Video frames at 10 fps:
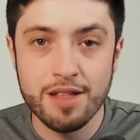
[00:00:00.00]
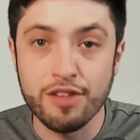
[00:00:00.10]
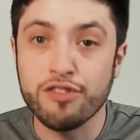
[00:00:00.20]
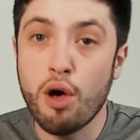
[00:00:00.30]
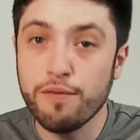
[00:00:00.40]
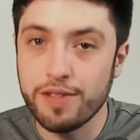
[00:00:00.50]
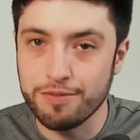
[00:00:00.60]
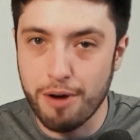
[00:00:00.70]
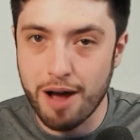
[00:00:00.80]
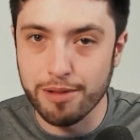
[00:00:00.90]
To solve this
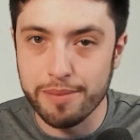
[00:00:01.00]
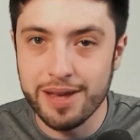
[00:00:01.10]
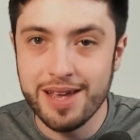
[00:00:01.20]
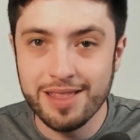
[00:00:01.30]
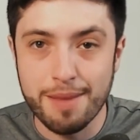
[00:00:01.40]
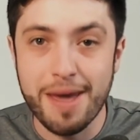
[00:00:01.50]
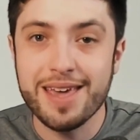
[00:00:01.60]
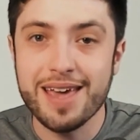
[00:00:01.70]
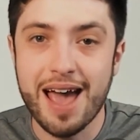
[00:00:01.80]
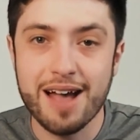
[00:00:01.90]
problem, the Banking